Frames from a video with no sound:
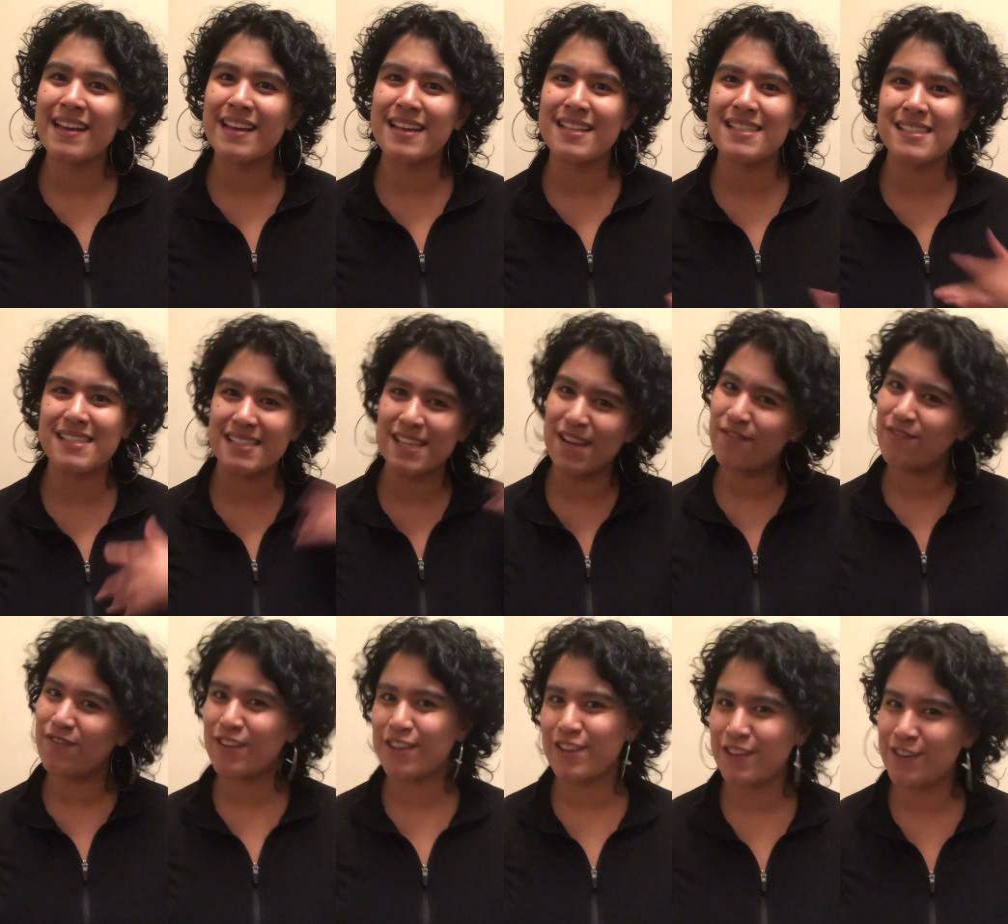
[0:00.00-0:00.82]
It's the same
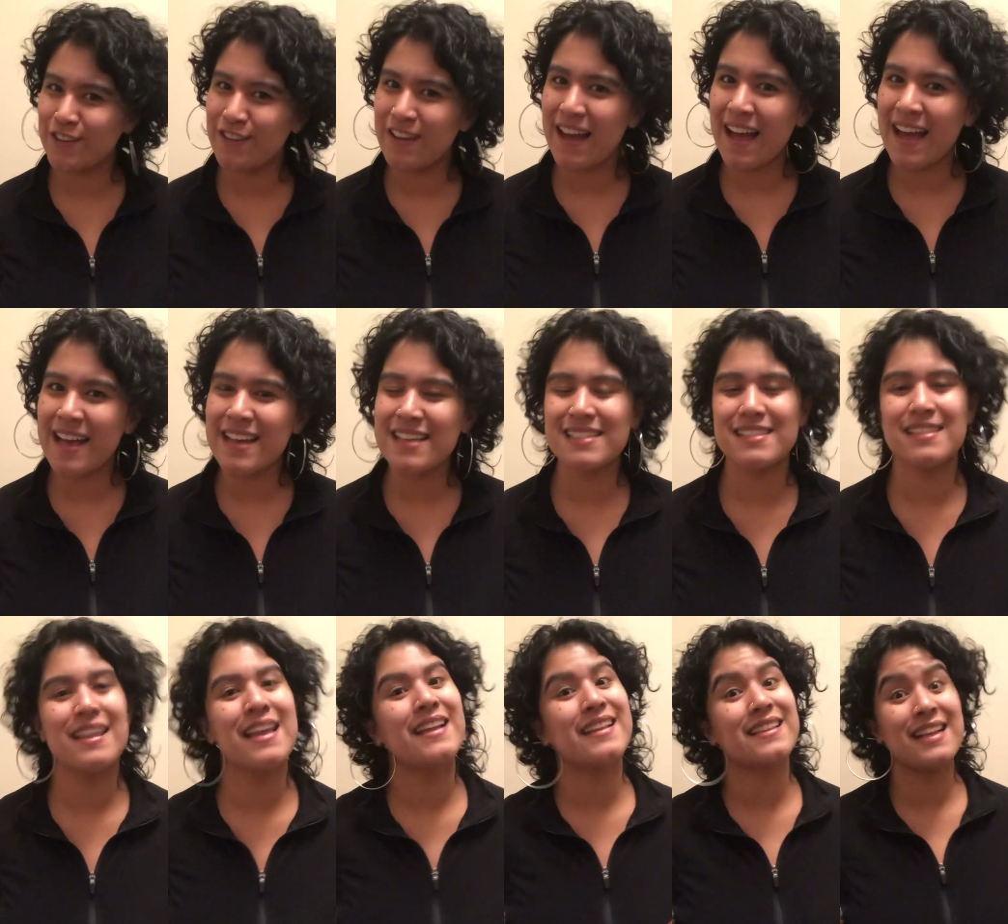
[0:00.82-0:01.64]
for you guys?
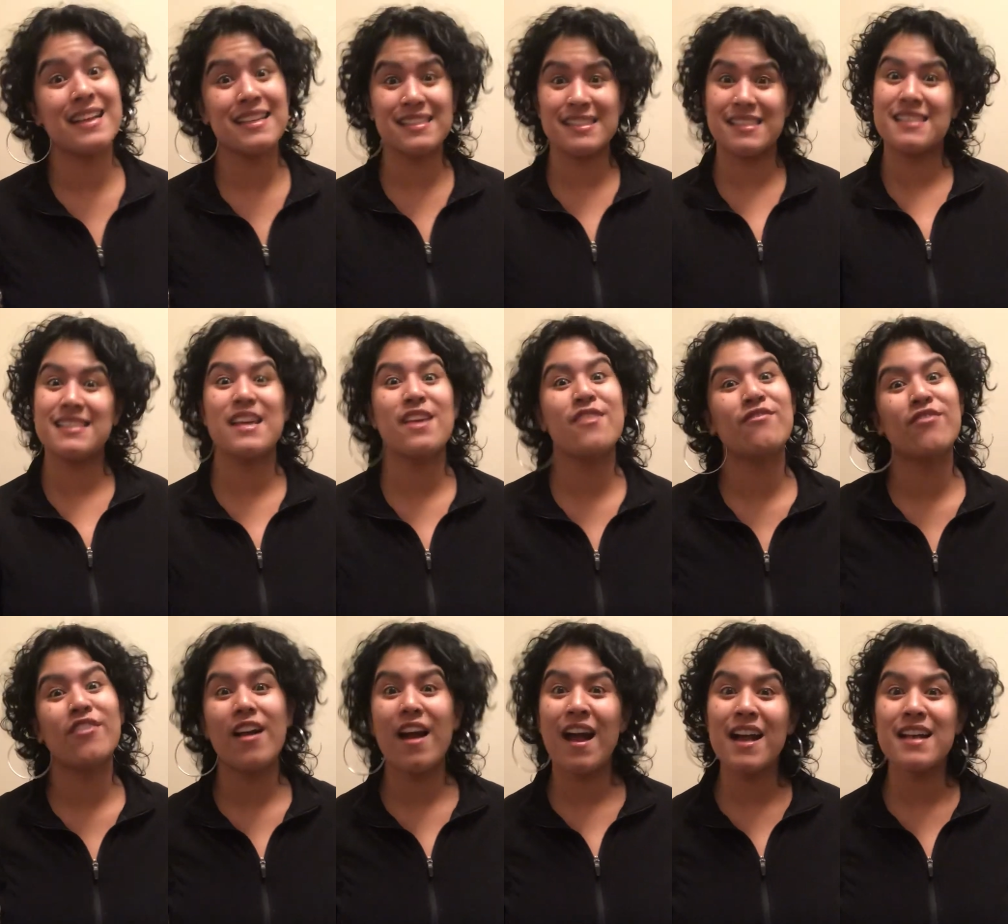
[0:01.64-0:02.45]
Like, that's the same
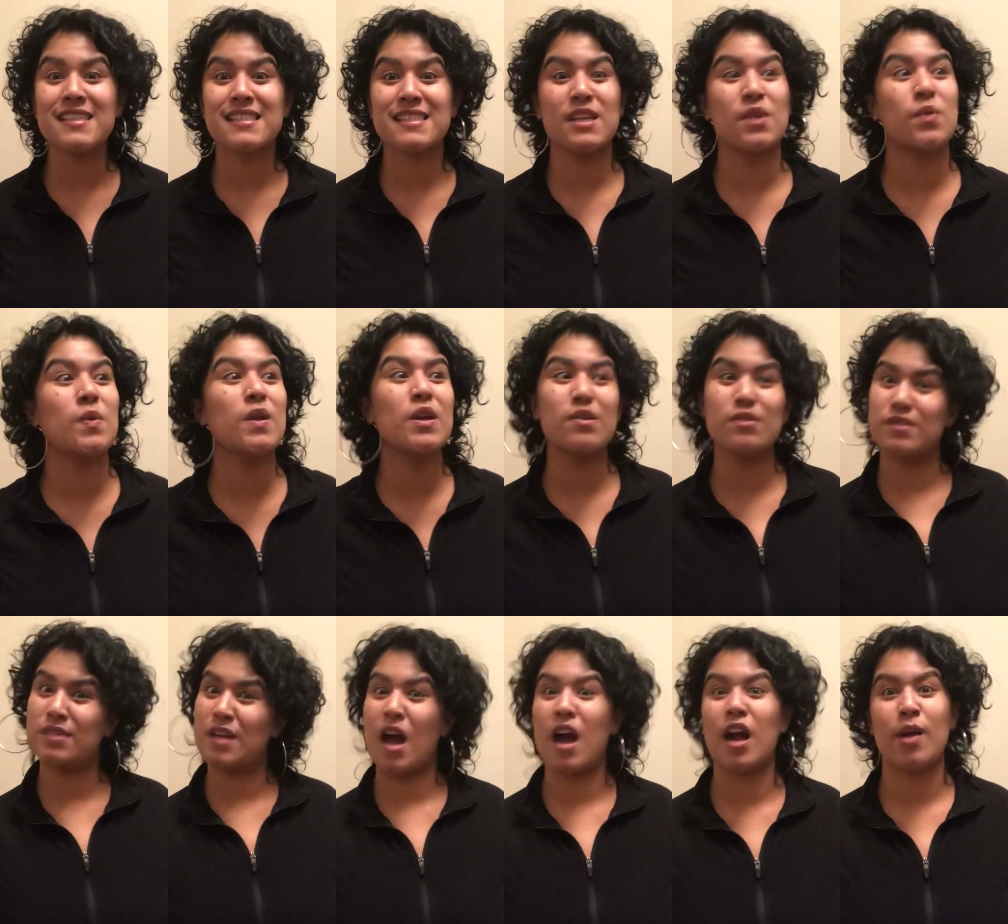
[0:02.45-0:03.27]
for us. Like, we don't
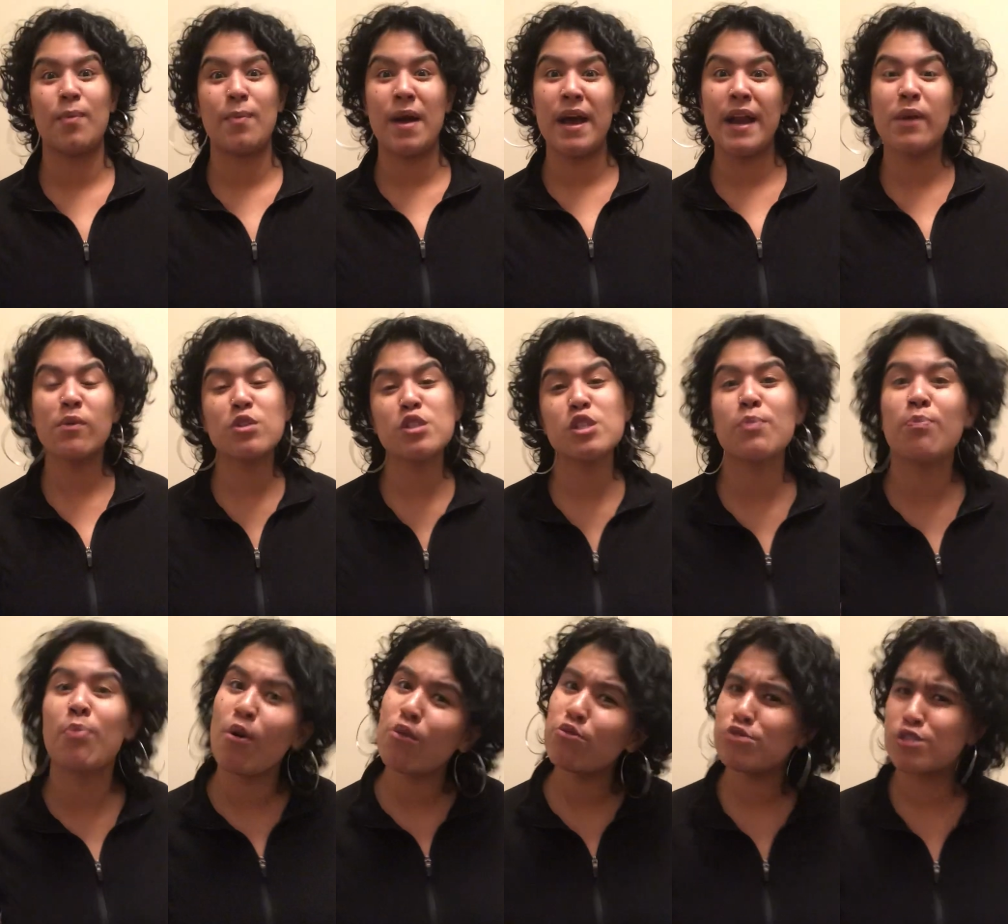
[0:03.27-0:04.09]
talk about it. We're
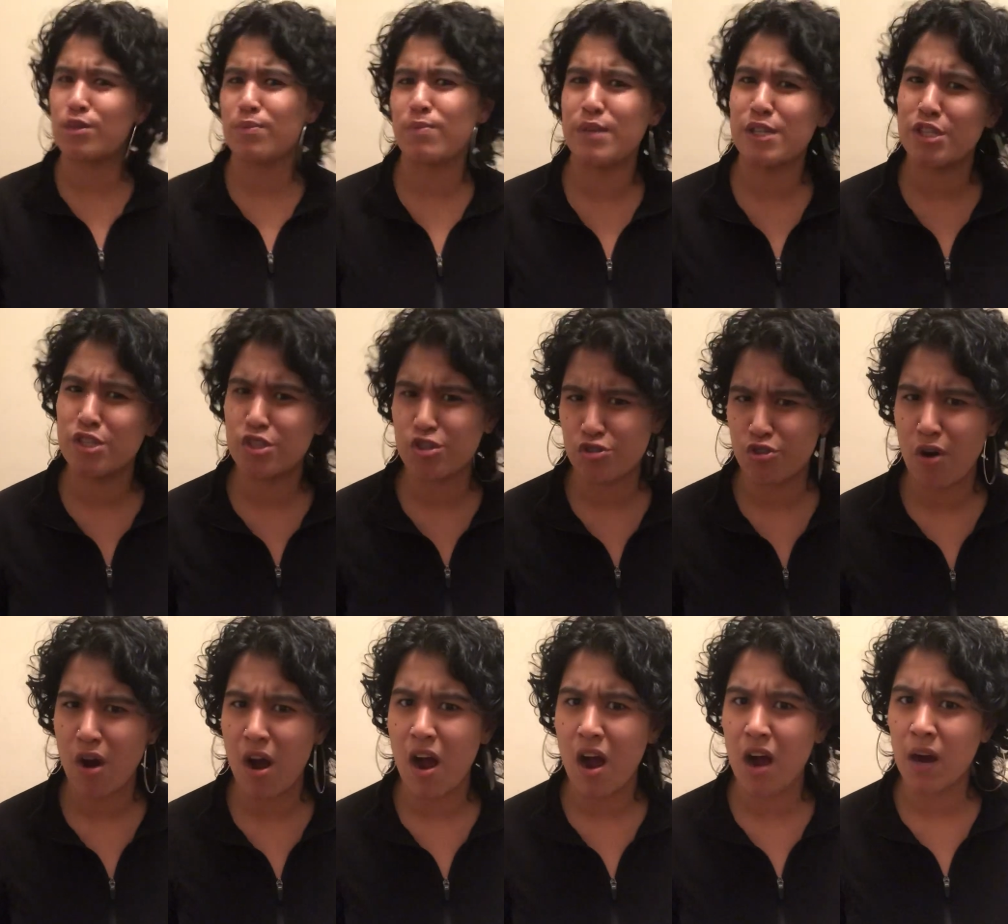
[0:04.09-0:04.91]
supposed to be
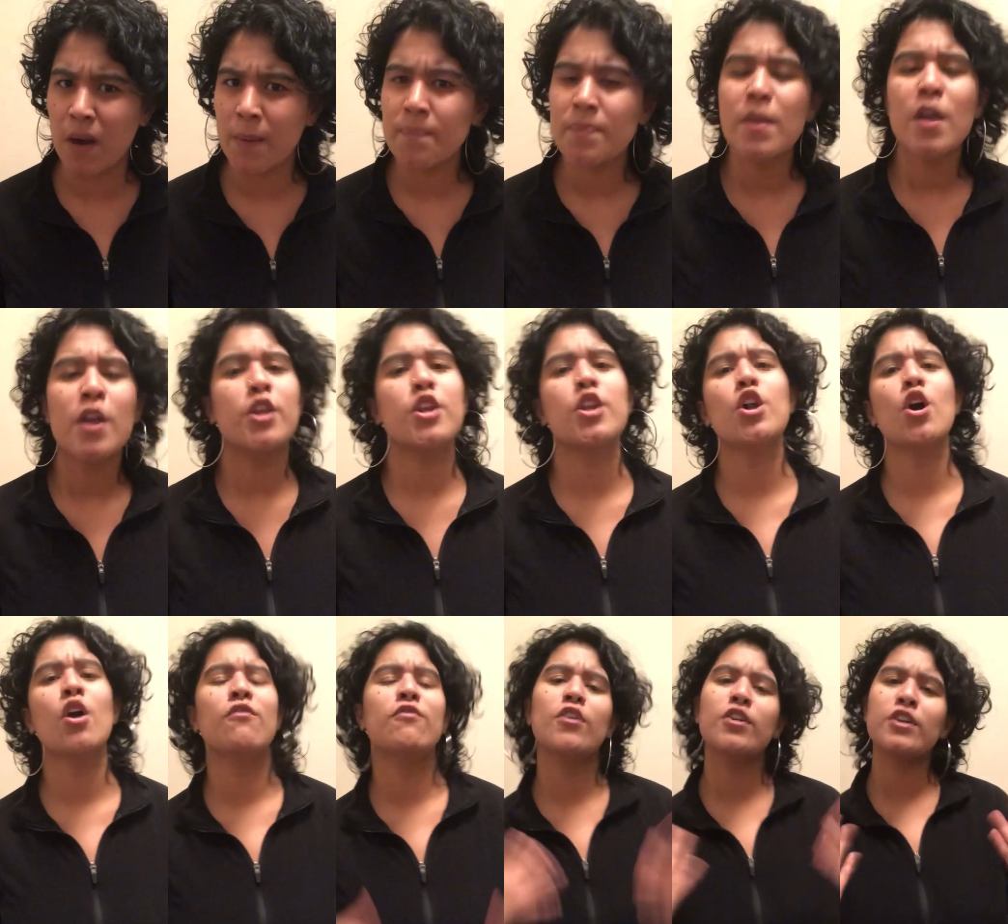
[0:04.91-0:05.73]
strong. You
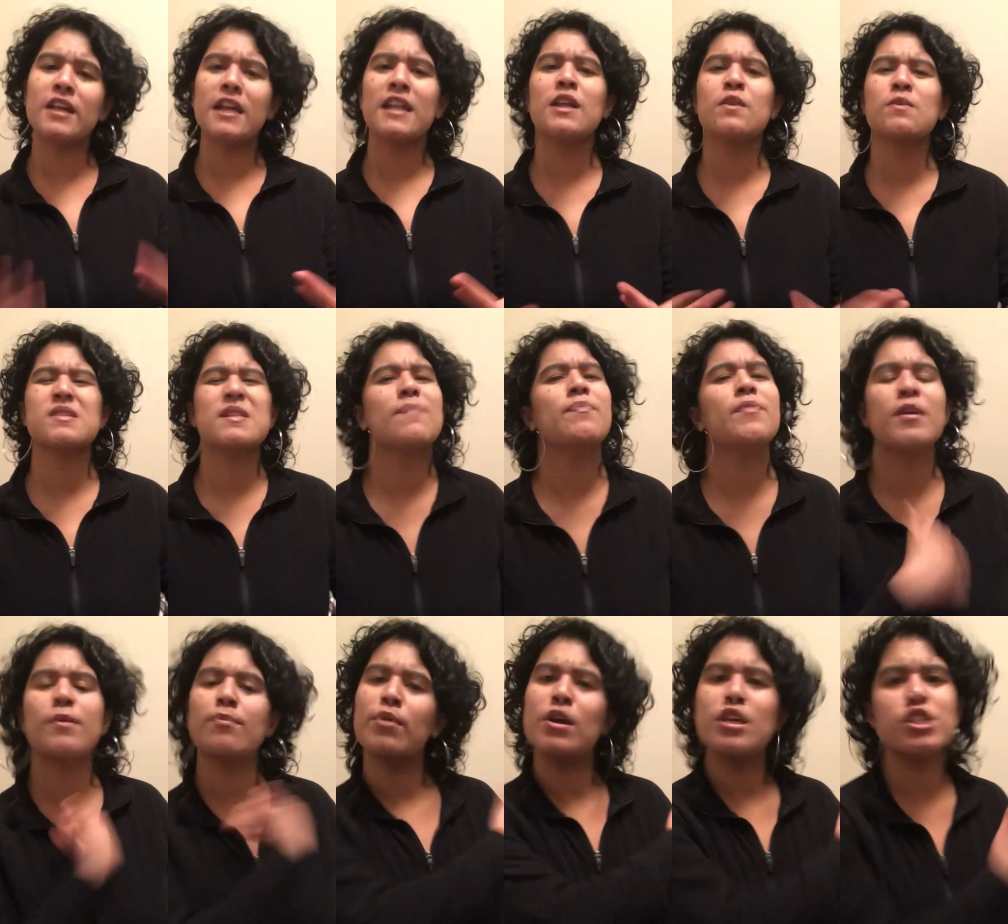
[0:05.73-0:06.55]
know, if you're dealing with
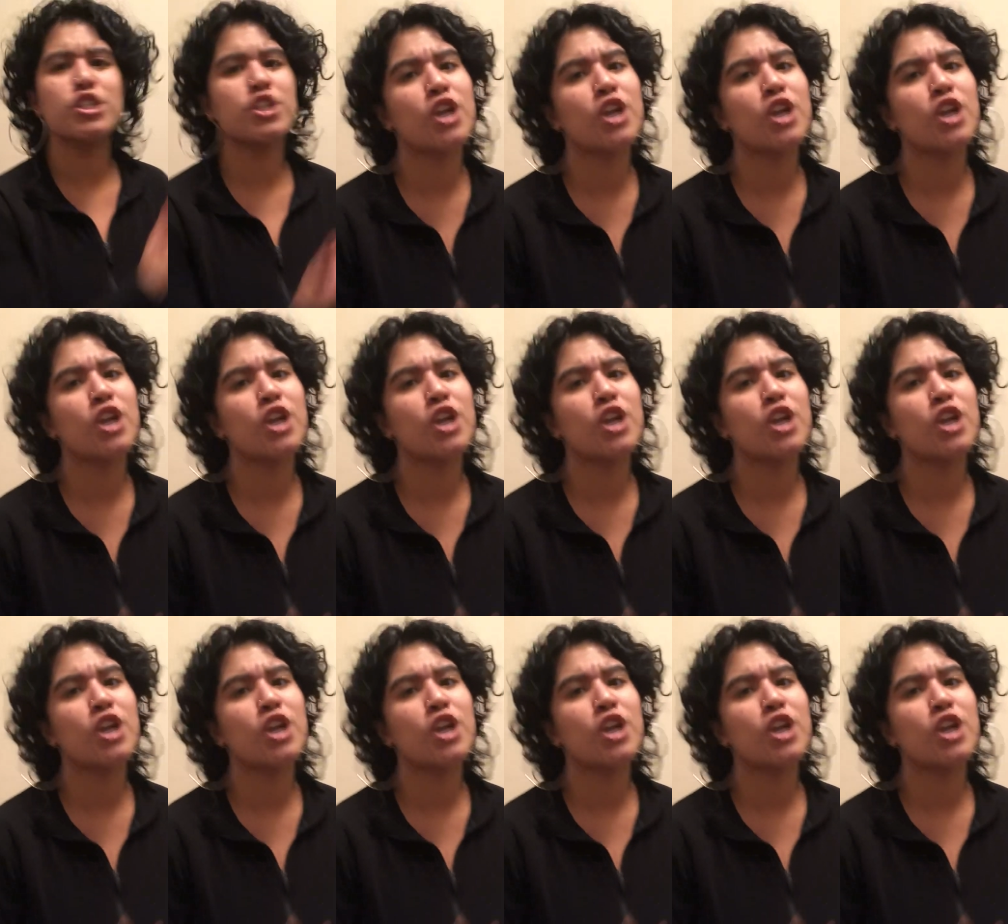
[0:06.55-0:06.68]
something, brush it